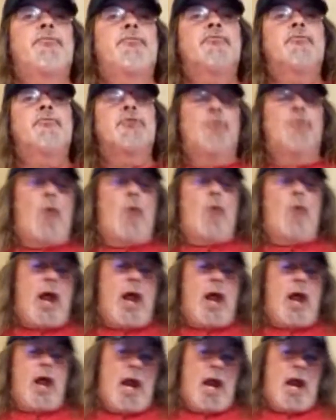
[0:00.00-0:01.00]

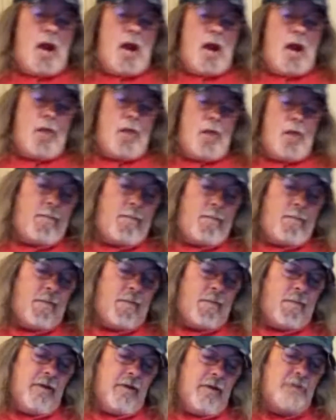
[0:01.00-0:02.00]
Wow.
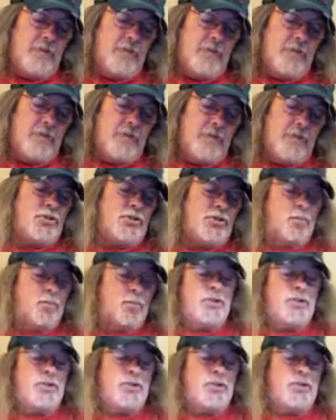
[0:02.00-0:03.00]
They should just brush
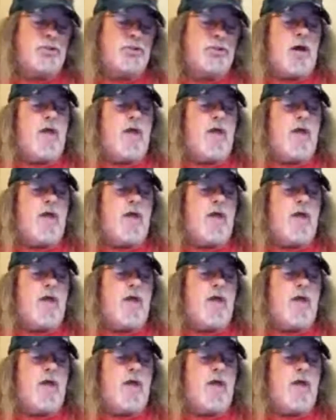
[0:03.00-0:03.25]
it off.